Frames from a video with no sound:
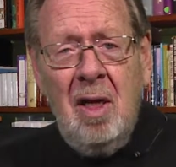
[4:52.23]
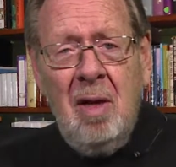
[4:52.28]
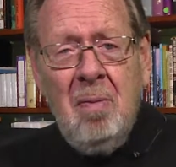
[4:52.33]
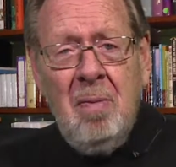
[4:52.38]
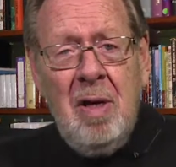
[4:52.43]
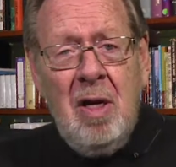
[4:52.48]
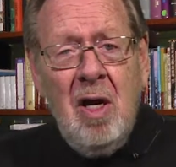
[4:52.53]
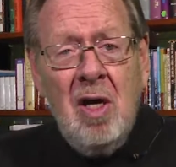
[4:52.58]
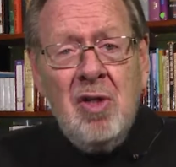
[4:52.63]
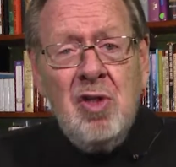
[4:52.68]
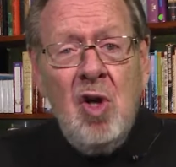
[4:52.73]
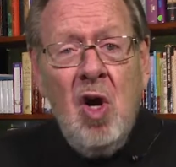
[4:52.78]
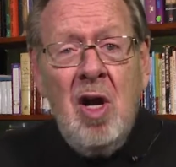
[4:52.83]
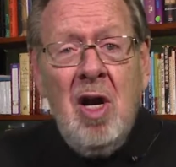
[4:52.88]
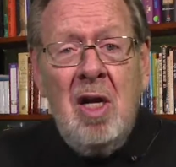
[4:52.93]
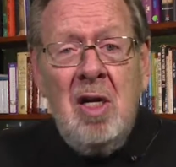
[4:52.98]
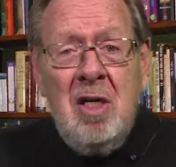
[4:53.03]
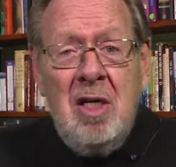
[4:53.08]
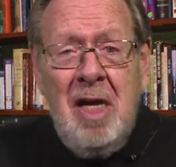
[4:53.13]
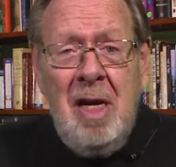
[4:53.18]
because on
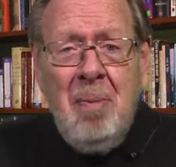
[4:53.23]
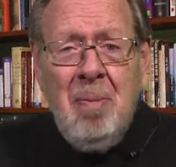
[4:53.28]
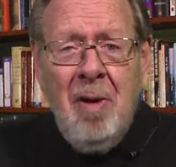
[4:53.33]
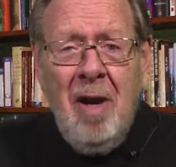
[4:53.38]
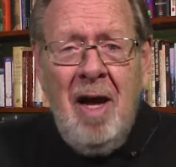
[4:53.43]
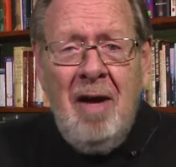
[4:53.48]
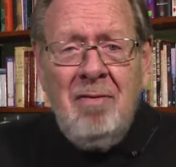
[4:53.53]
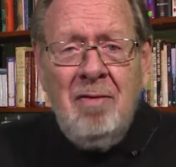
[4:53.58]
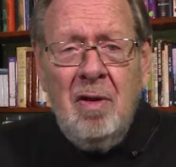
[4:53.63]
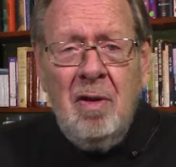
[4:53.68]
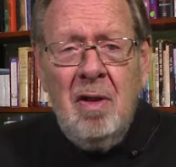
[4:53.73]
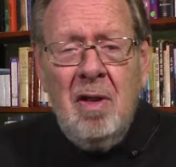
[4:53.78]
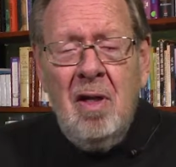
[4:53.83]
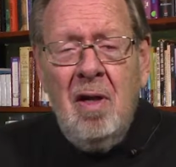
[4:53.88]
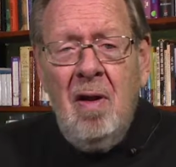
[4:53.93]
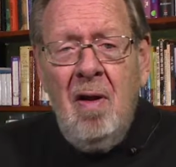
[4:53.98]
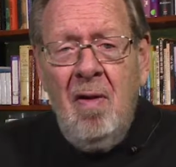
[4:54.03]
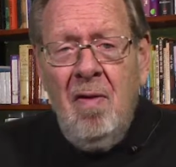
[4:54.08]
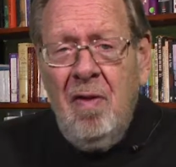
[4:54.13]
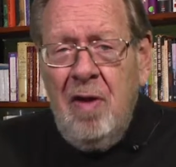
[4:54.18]
a deep level,
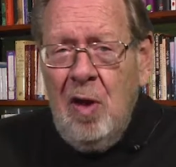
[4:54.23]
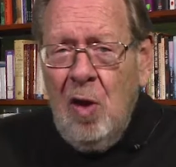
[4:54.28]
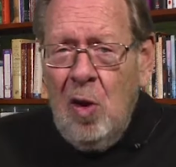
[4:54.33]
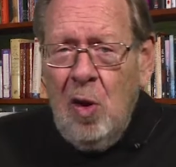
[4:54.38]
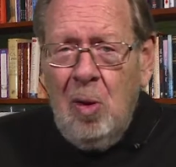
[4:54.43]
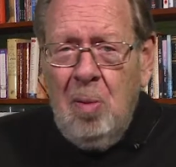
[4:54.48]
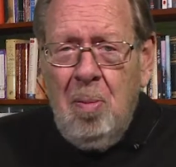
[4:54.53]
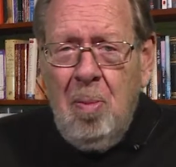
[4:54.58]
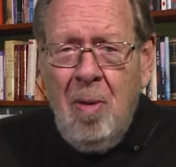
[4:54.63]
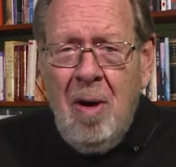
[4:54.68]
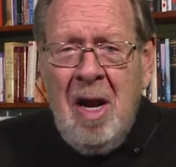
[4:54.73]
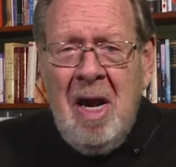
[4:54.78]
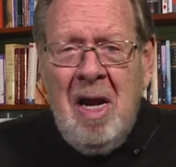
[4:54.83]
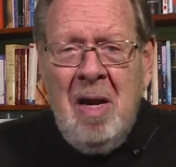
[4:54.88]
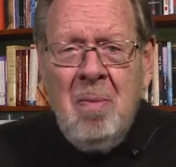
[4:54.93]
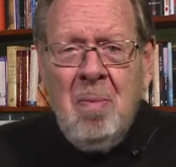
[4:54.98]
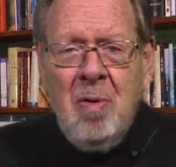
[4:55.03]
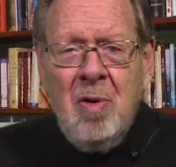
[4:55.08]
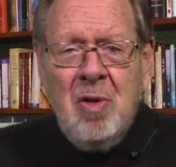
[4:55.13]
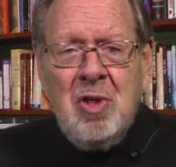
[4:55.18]
the old
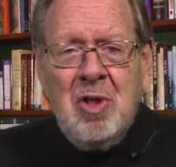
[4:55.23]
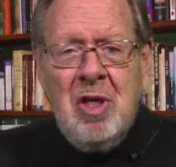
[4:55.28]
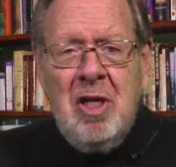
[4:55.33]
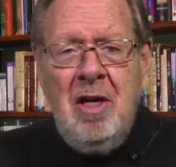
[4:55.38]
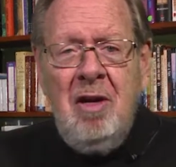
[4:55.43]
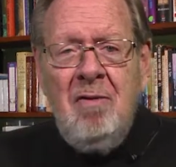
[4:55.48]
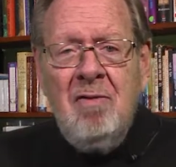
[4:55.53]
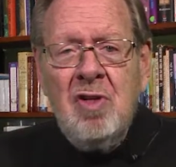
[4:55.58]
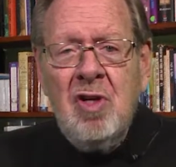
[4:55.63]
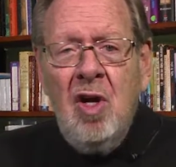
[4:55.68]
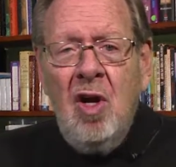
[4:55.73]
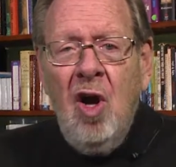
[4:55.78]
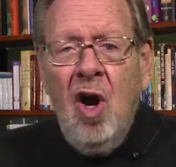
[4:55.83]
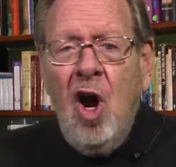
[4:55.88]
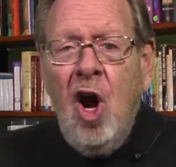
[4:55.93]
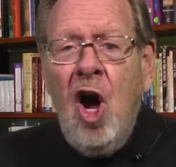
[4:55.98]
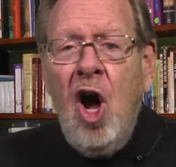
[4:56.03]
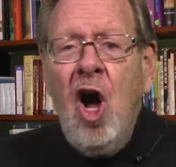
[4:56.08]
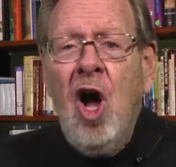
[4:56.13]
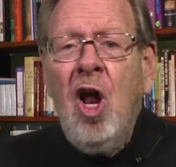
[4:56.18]
brain perceives
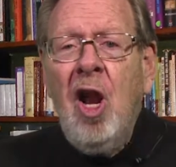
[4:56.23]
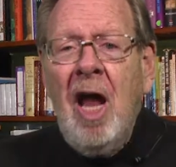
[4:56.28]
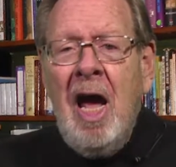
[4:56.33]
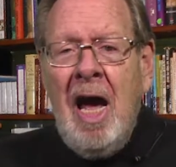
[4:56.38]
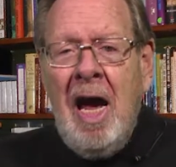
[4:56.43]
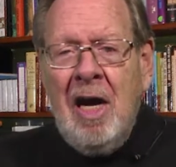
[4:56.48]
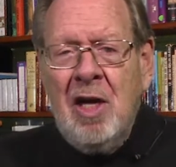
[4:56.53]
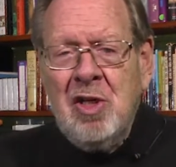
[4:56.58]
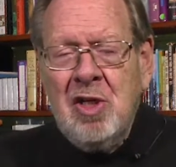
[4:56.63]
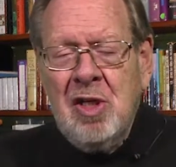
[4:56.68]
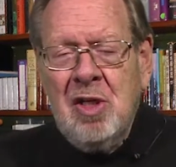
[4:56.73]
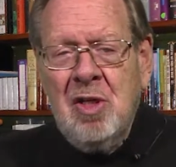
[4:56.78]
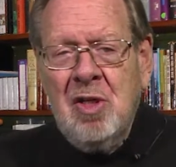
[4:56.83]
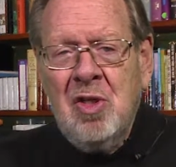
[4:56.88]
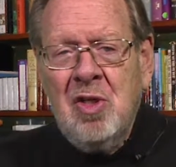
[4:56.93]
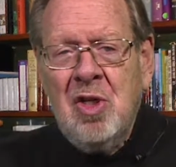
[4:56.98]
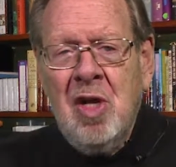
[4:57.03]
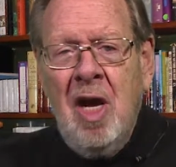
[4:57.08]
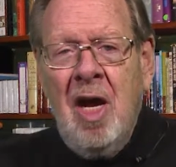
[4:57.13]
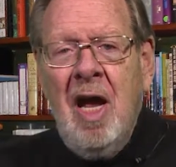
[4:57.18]
all
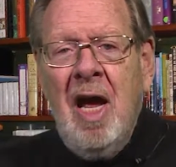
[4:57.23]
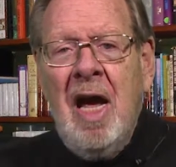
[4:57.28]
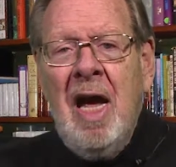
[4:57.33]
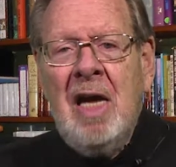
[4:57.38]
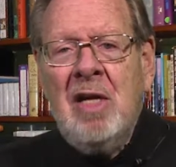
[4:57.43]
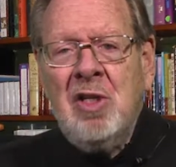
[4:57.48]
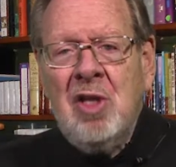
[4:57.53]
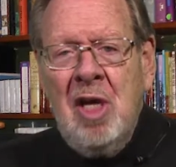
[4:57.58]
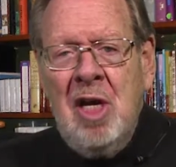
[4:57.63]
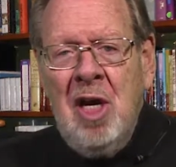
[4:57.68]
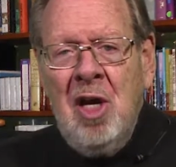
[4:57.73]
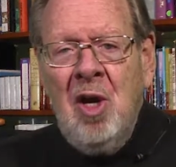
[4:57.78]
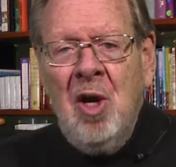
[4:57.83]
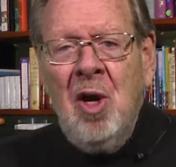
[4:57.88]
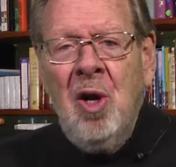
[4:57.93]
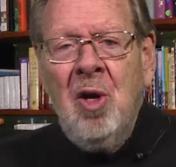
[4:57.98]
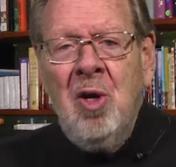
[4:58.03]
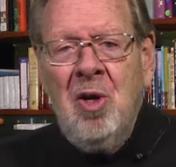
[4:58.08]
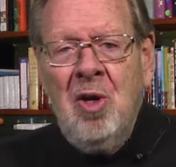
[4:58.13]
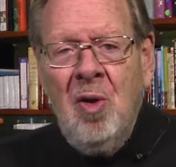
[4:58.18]
actions as
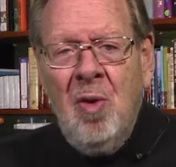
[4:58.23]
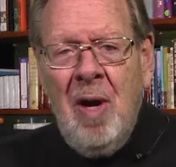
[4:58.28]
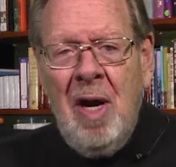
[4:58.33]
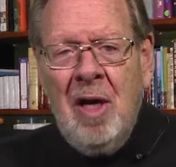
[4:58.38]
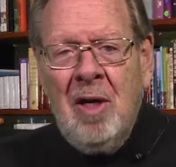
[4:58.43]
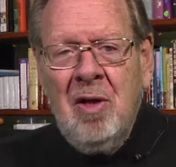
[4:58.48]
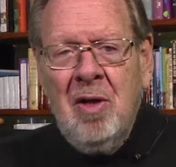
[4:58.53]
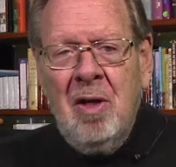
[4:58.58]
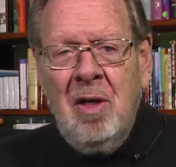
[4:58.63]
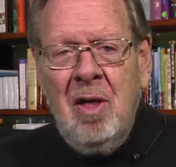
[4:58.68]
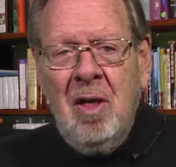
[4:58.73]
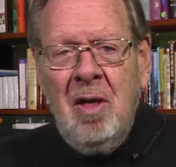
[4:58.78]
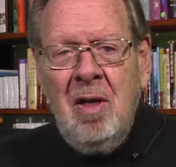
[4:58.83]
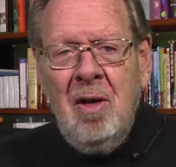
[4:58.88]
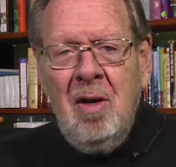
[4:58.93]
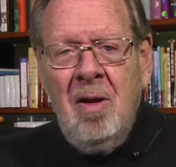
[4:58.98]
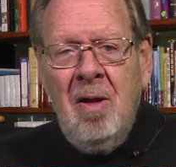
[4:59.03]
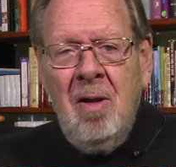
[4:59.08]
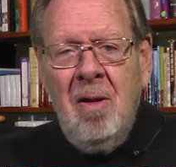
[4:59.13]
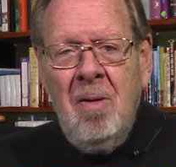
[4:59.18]
inner directed.
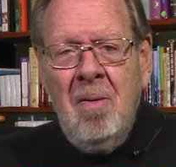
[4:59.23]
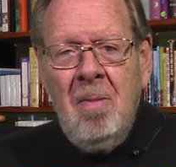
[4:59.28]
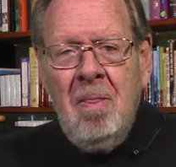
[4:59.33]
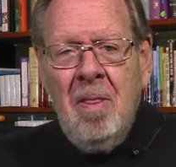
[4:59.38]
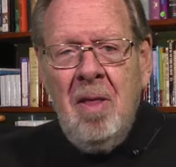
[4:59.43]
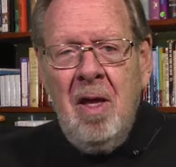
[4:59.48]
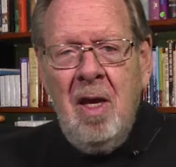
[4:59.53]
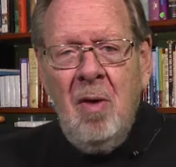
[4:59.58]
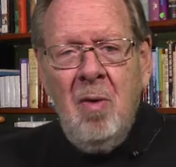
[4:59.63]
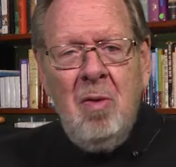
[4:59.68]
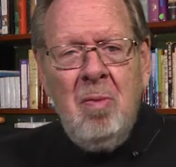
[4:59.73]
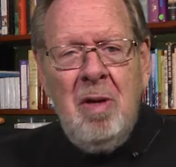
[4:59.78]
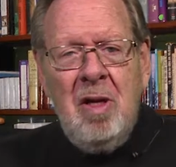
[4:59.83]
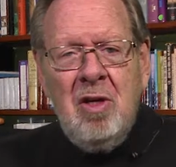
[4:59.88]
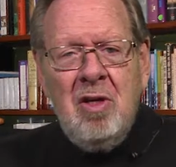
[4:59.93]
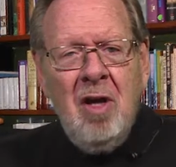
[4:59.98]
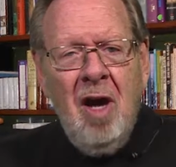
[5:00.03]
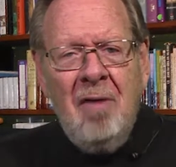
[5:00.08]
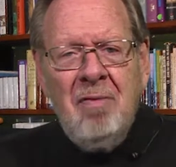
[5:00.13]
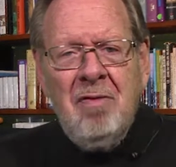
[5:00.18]
It would be
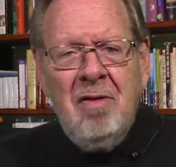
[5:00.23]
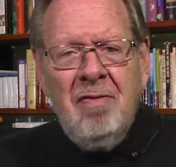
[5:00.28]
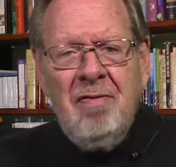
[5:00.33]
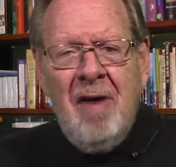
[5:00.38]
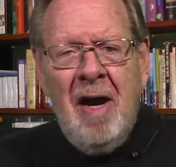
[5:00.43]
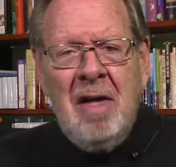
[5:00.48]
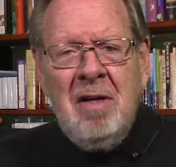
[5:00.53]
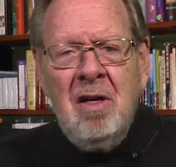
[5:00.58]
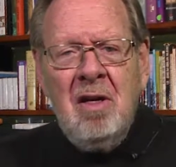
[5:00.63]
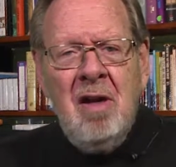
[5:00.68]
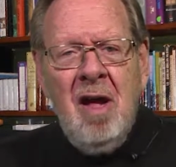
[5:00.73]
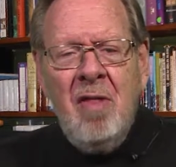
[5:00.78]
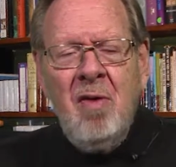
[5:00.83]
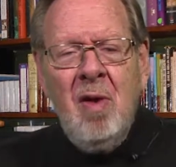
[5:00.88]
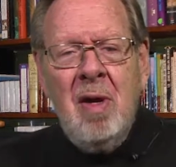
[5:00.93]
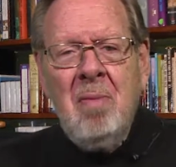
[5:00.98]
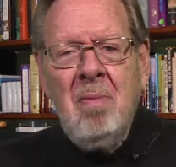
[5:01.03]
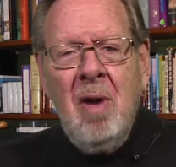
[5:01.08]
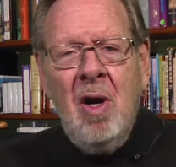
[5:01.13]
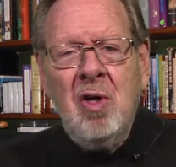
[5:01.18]
tough to find another
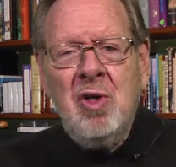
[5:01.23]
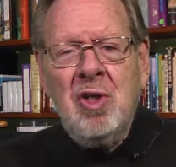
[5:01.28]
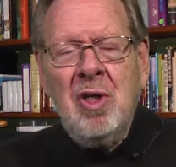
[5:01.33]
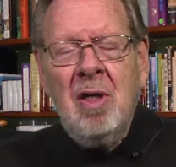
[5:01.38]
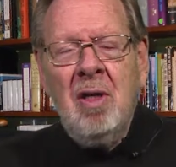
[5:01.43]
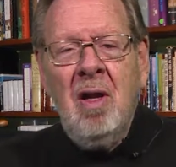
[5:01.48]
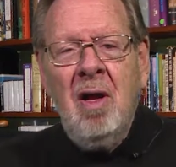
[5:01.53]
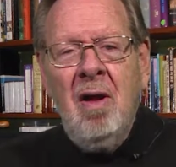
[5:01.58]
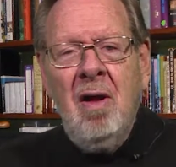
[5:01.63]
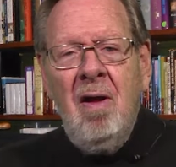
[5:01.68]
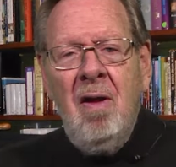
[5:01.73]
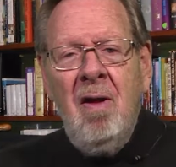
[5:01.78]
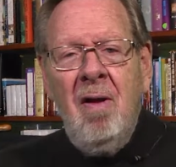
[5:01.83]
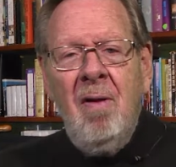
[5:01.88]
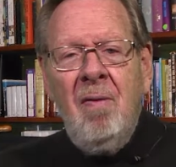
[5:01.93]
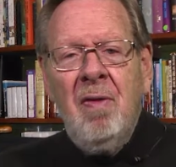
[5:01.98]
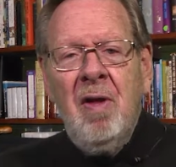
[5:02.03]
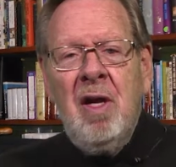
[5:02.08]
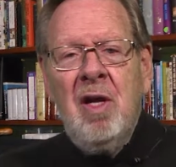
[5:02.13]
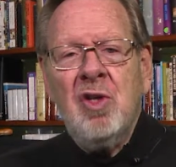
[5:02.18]
emotion
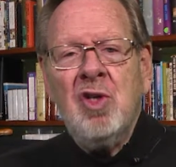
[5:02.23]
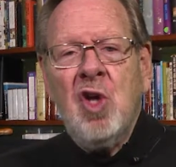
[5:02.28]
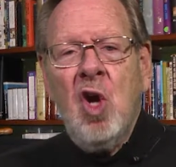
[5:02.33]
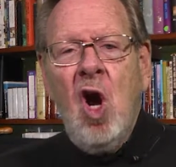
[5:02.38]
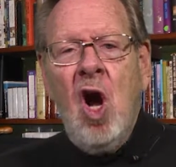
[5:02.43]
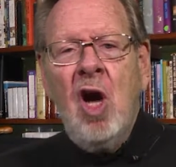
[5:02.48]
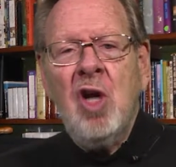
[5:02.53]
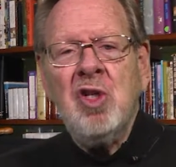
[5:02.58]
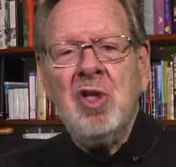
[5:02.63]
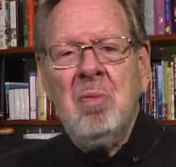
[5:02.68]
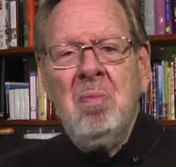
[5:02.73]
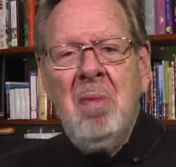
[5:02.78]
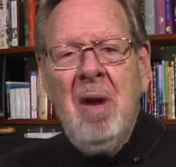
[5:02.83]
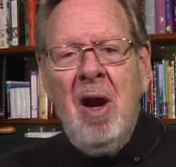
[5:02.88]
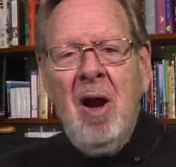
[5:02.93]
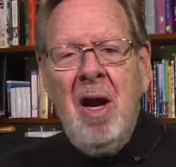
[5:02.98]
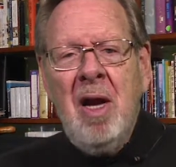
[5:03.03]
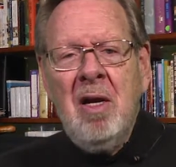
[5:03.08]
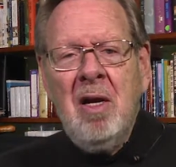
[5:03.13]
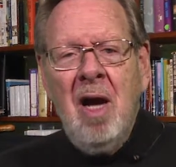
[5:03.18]
that has caused
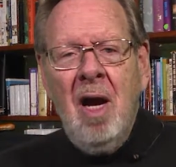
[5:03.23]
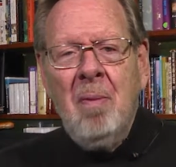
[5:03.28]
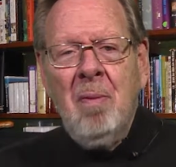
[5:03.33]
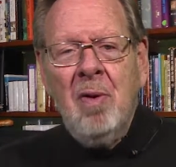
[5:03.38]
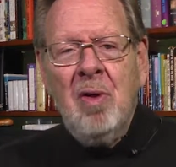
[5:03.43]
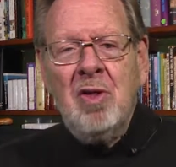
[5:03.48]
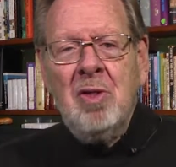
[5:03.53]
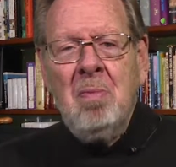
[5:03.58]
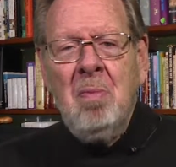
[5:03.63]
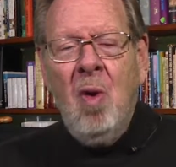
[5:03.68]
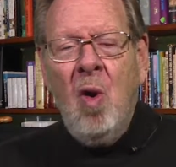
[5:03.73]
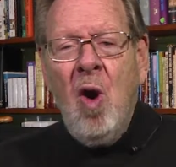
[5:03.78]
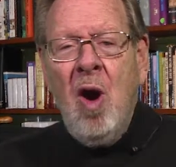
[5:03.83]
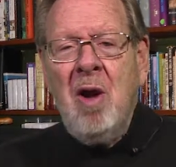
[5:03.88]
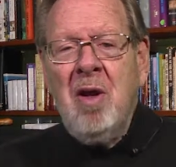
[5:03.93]
married couples more